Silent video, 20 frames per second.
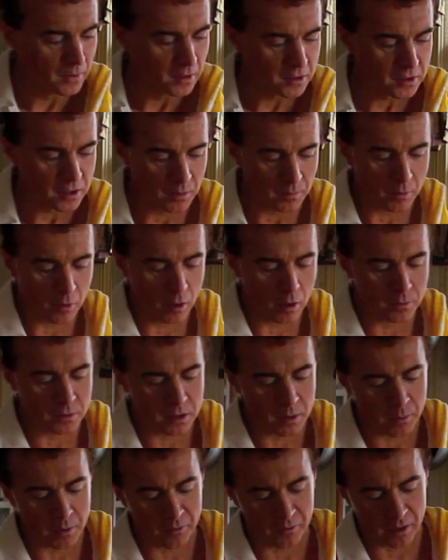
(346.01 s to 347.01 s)
Some herbs
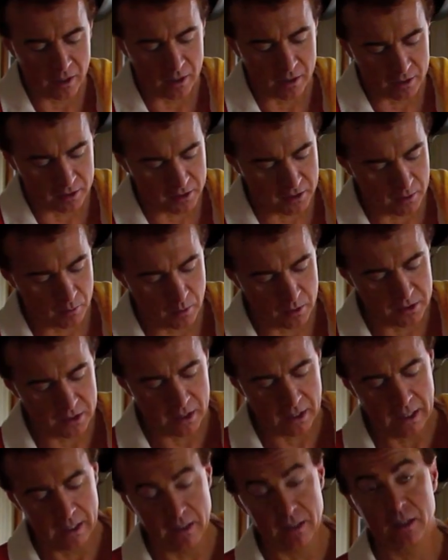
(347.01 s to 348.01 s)
de Provence, and once
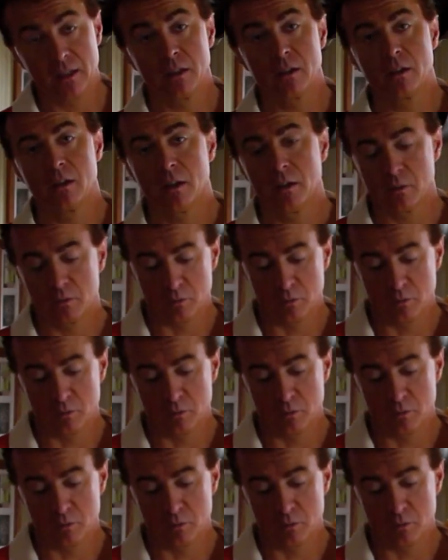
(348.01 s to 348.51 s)
again the